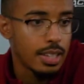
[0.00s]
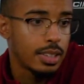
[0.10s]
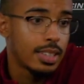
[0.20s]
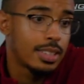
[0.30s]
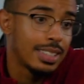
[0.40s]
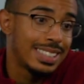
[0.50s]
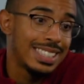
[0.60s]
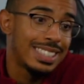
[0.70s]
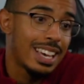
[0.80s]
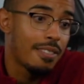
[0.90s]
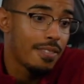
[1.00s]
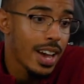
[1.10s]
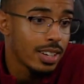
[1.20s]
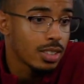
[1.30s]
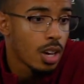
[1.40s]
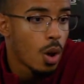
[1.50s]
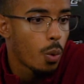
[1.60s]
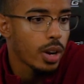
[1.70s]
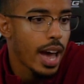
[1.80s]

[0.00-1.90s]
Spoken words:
events would